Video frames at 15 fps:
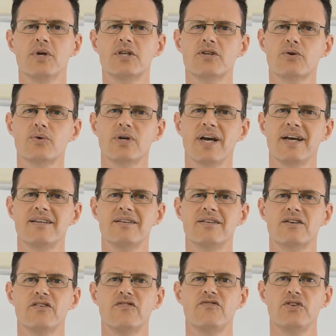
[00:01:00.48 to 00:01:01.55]
which created
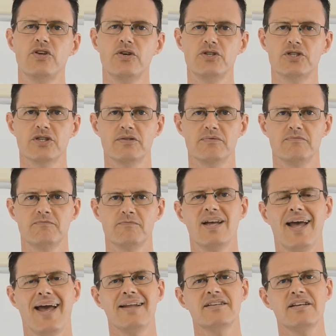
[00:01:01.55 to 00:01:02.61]
confusion
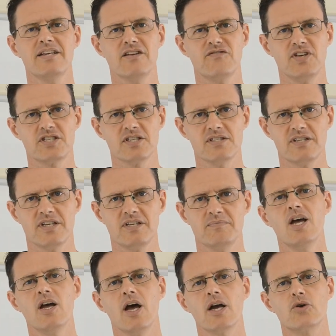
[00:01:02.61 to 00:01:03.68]
and inefficiency.
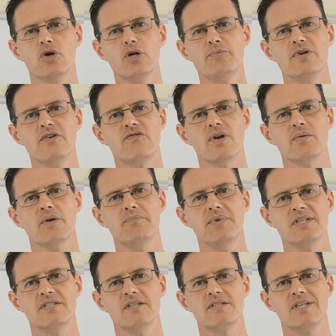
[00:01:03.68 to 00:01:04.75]
A group from the
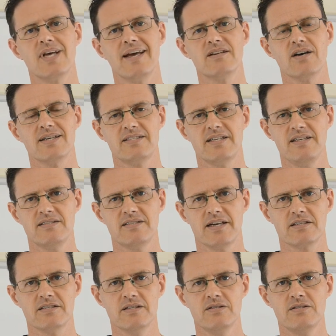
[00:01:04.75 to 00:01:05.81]
business and IT
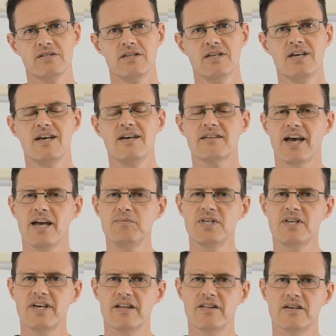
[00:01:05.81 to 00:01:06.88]
sectors came
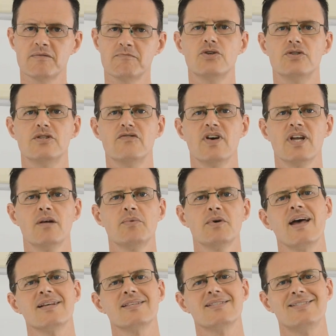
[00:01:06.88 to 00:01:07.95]
together to develop
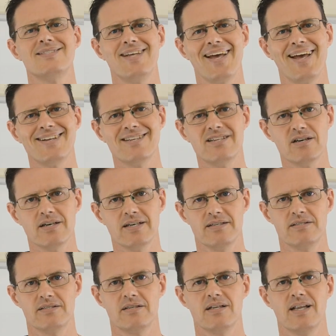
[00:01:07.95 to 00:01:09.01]
a
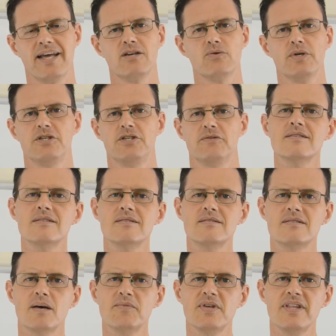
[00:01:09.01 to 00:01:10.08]
standardised language,
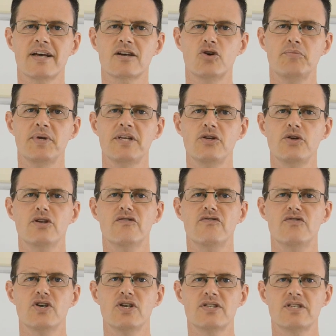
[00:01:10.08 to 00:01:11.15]
something that could be
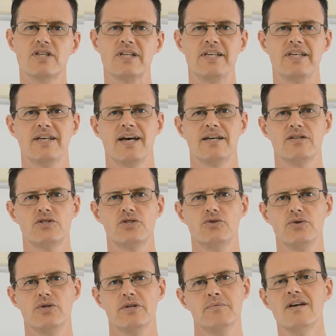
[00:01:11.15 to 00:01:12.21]
universally
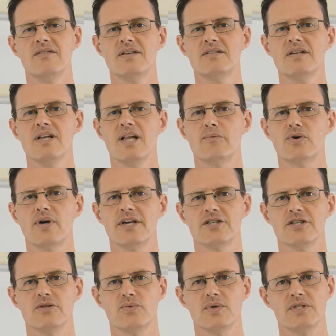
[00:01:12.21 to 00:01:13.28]
understood. This
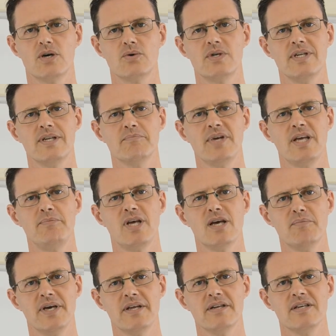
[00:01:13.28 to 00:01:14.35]
collaboration resulted in
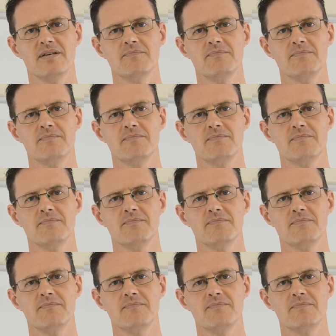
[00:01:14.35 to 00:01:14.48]
BPMN,